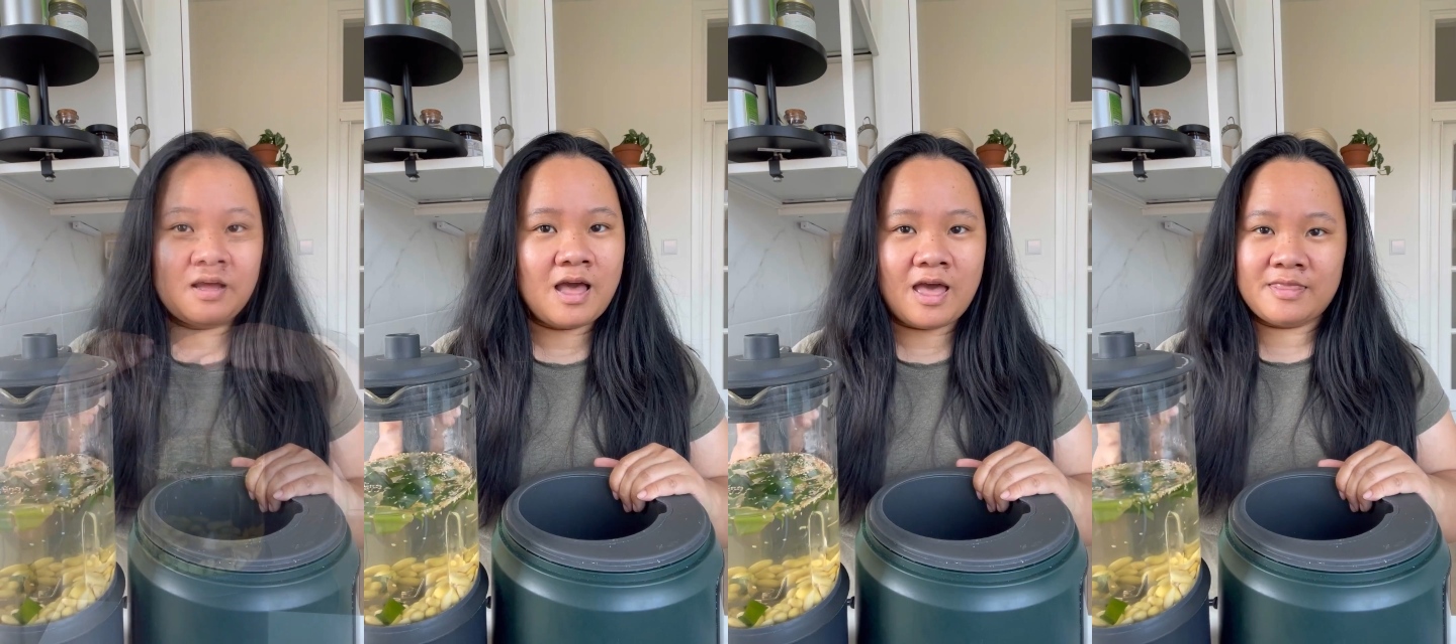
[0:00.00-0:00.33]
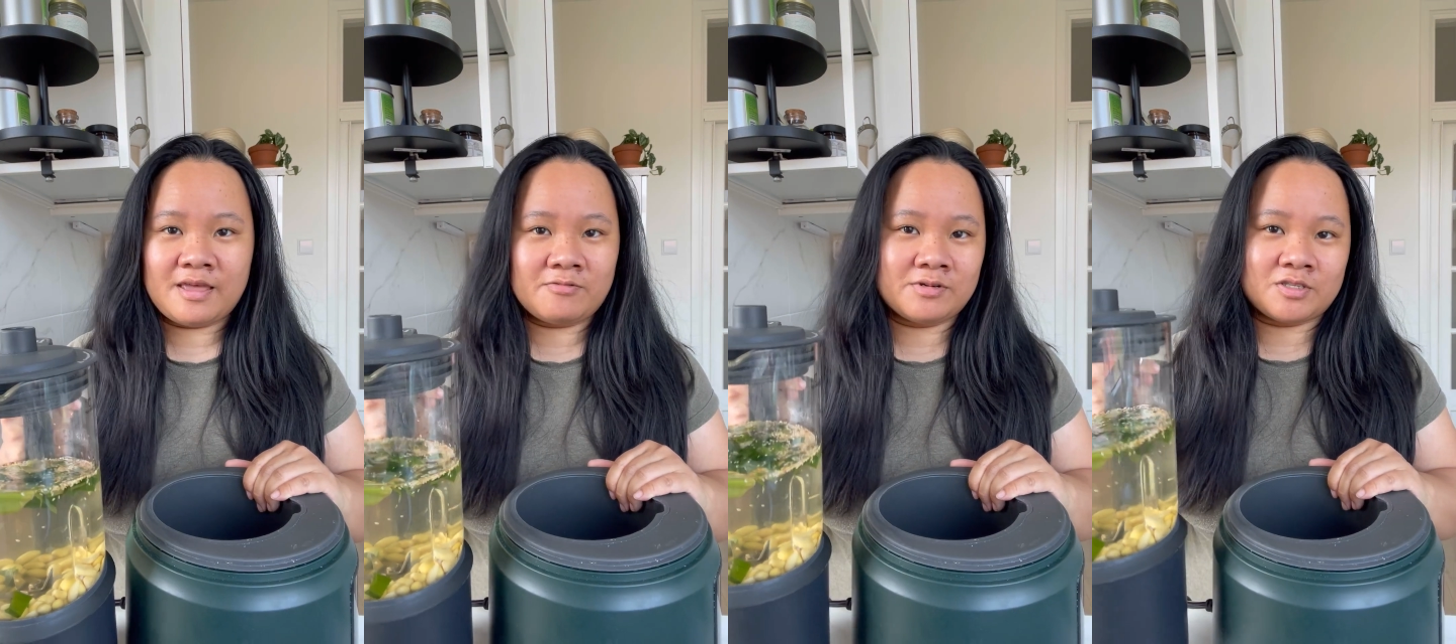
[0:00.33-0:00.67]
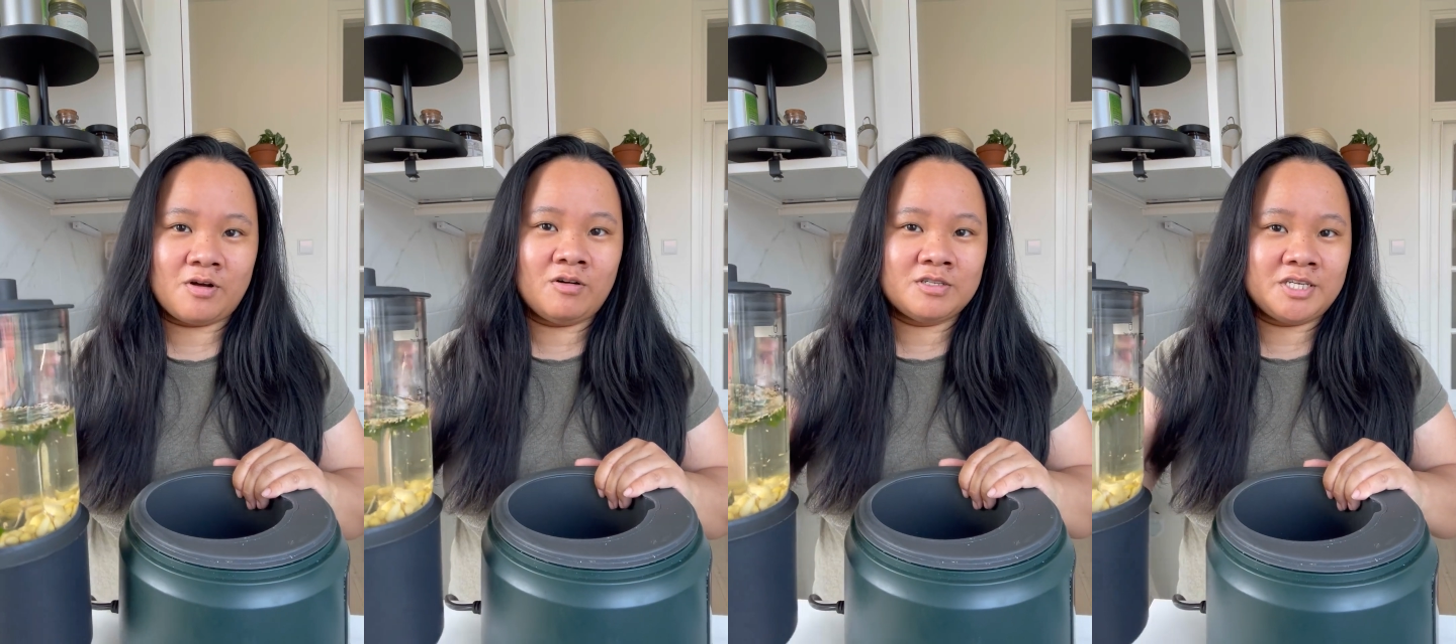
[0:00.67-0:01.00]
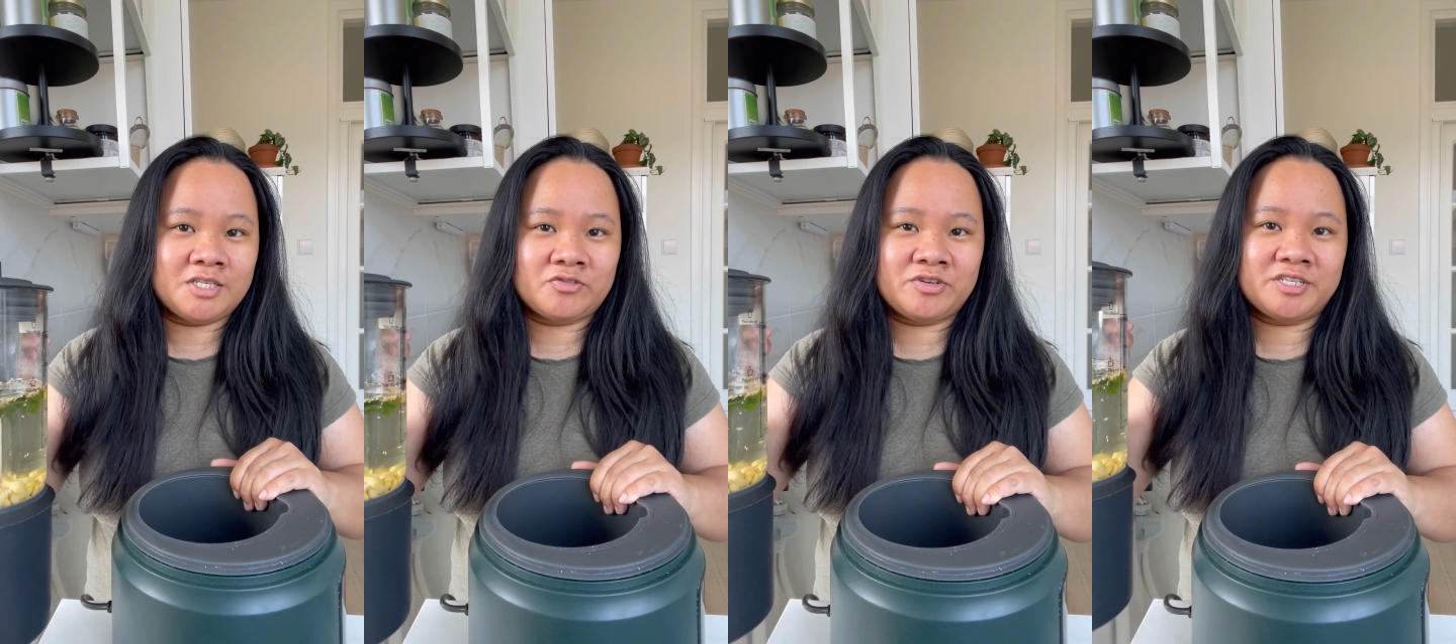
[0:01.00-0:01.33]
And that was all the
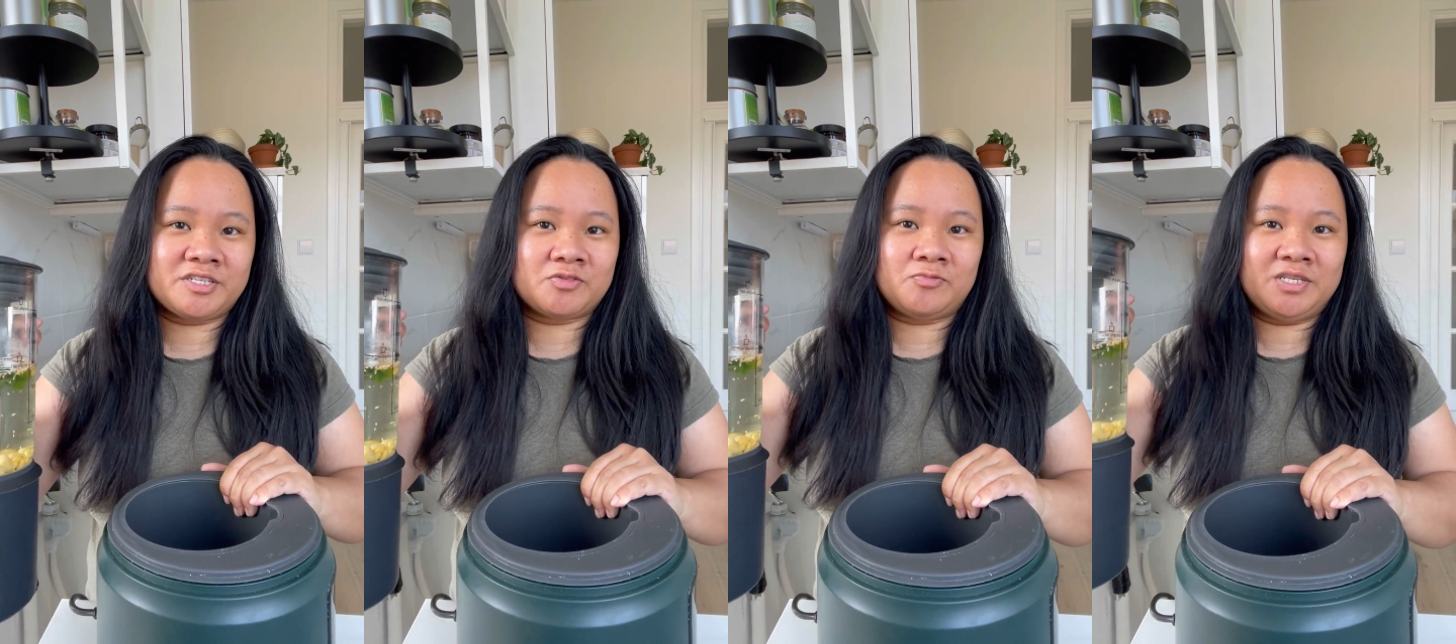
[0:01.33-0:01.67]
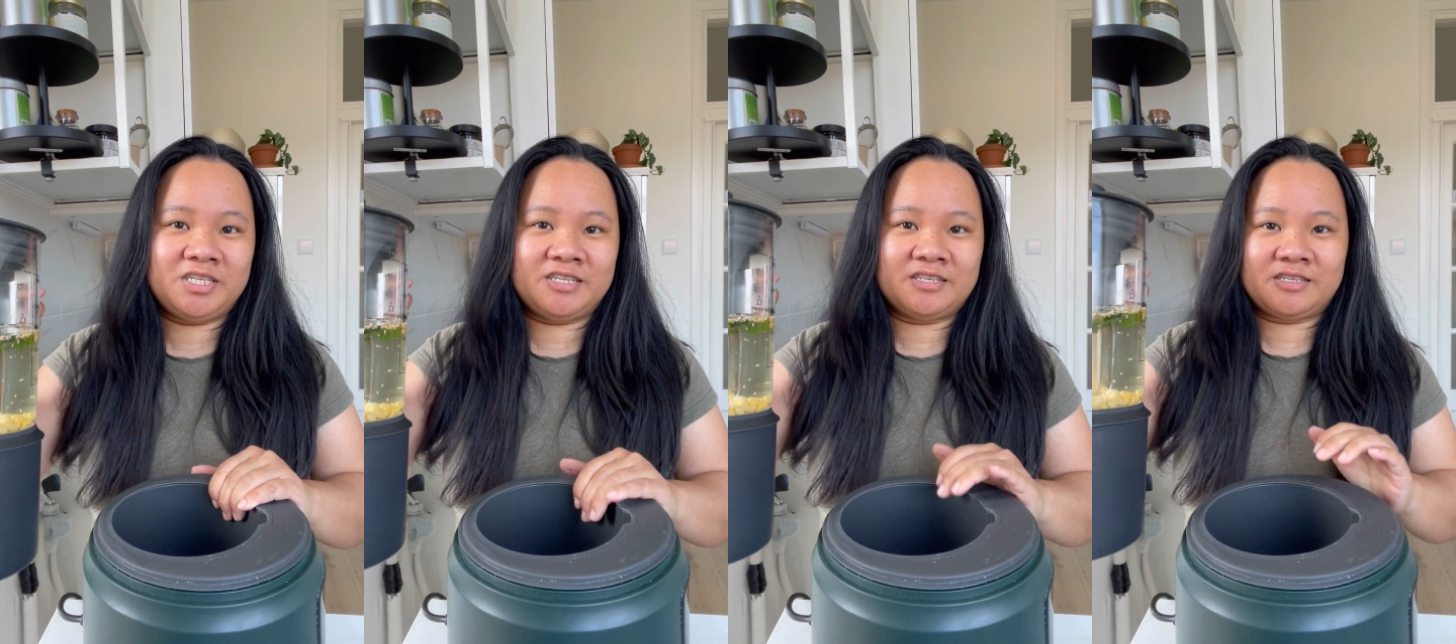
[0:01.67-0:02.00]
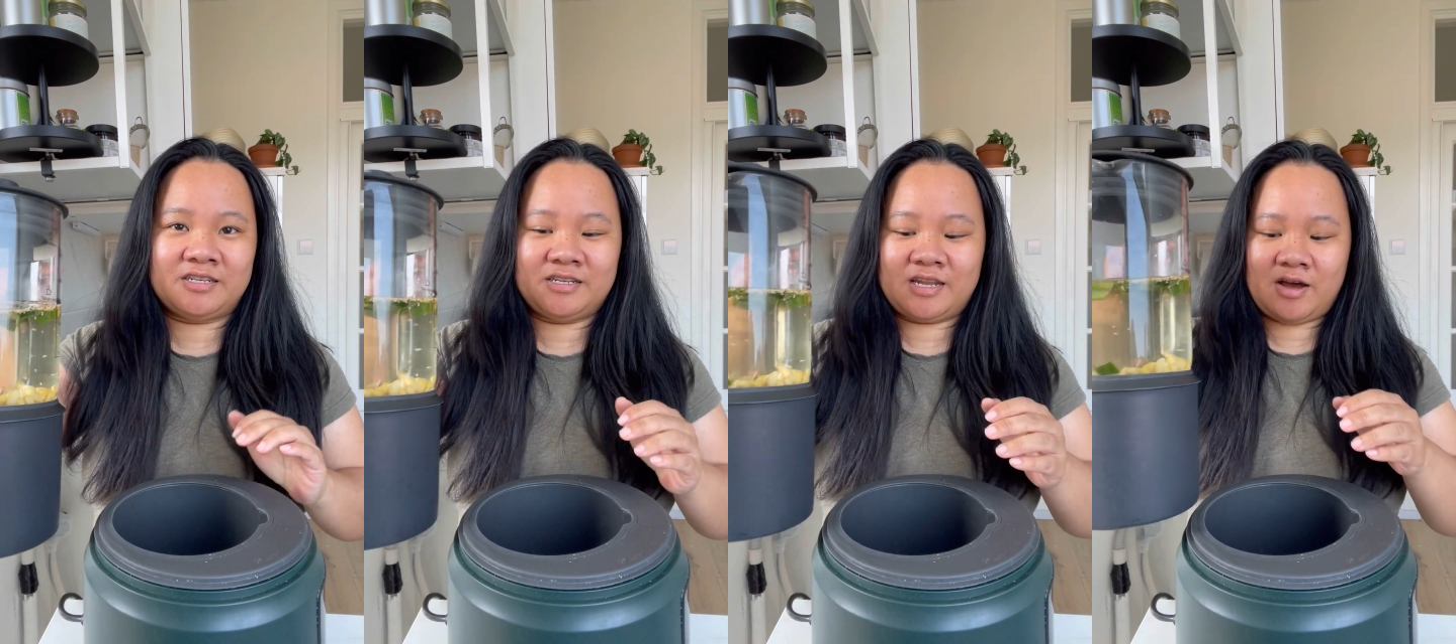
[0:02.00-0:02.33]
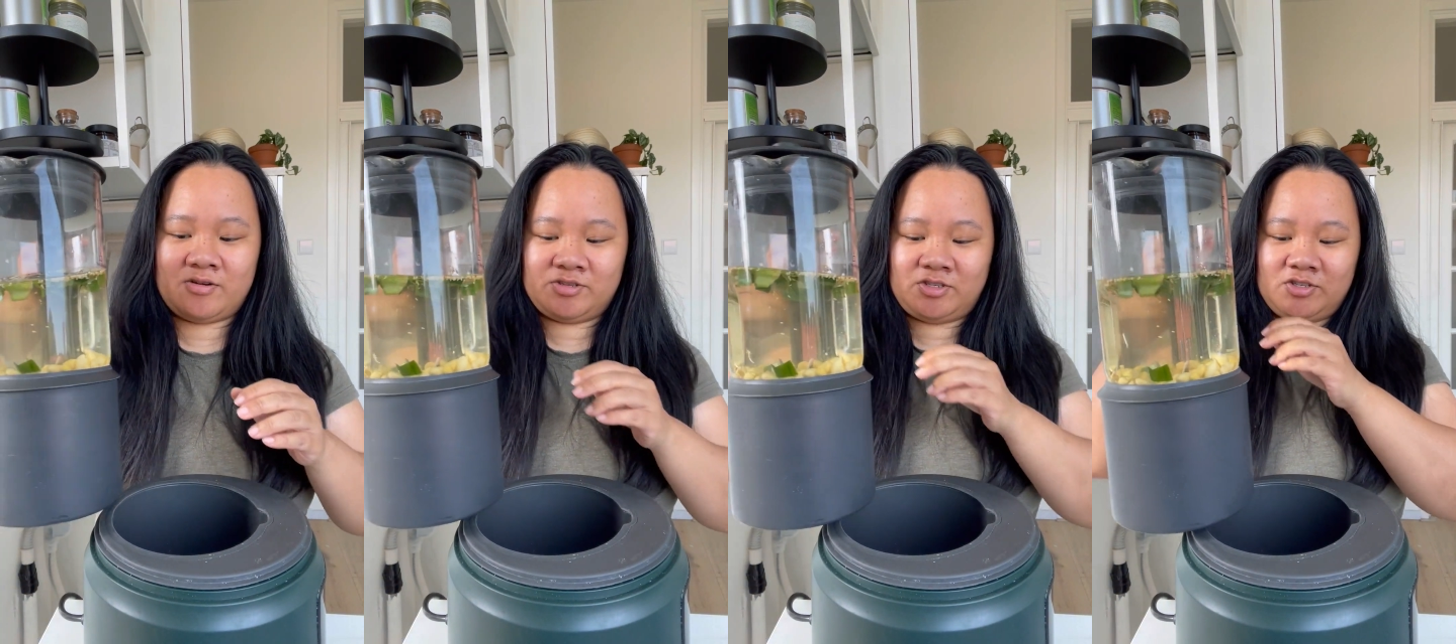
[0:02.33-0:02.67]
ingredients we needed.
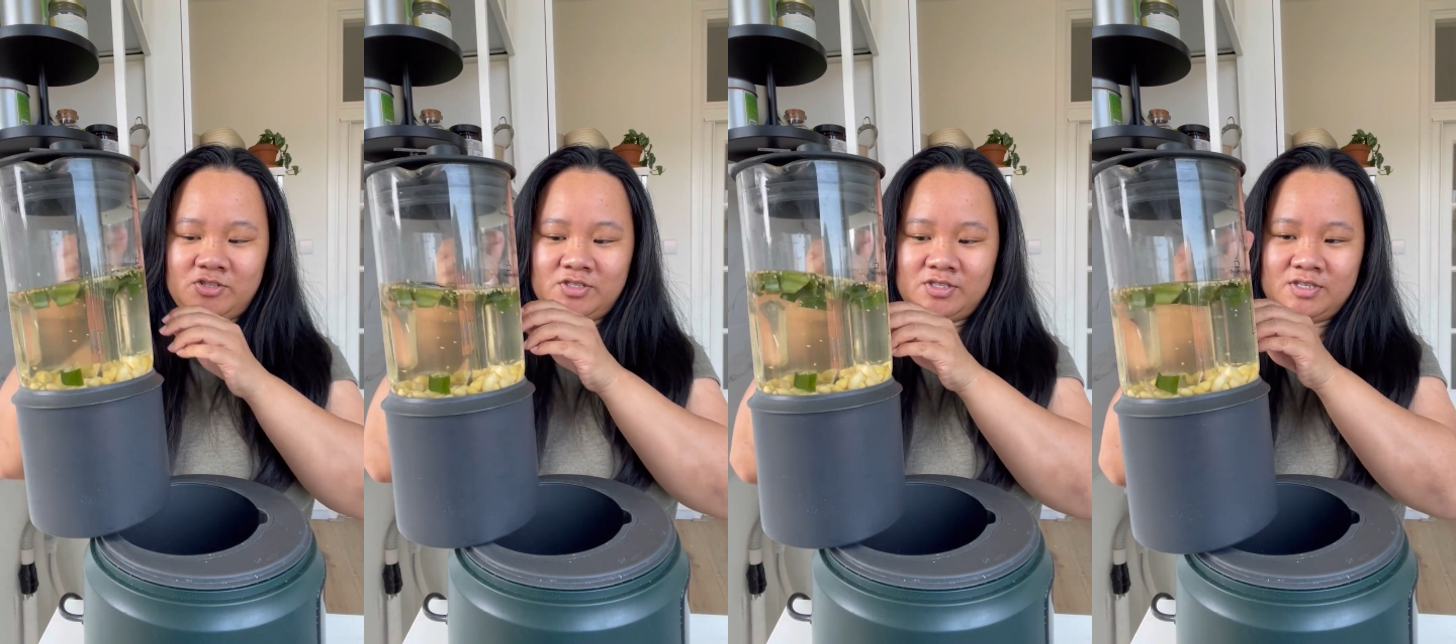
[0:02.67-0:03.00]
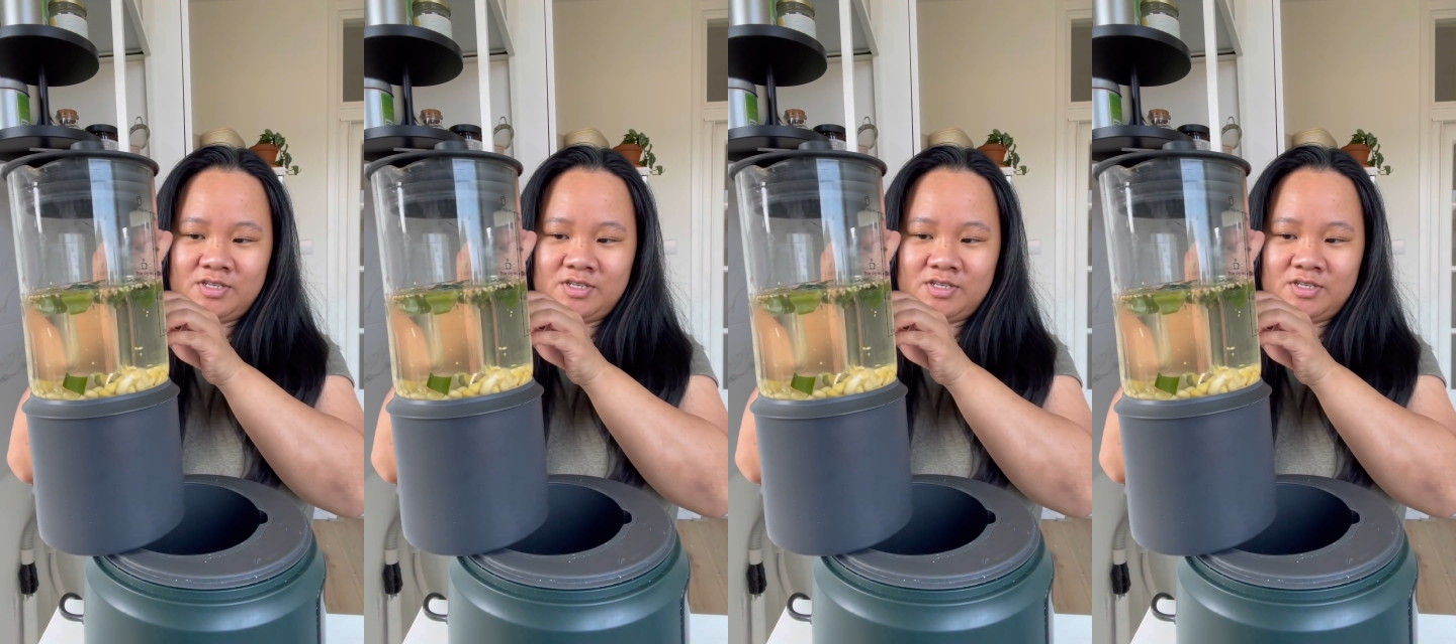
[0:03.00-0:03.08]
Now it's just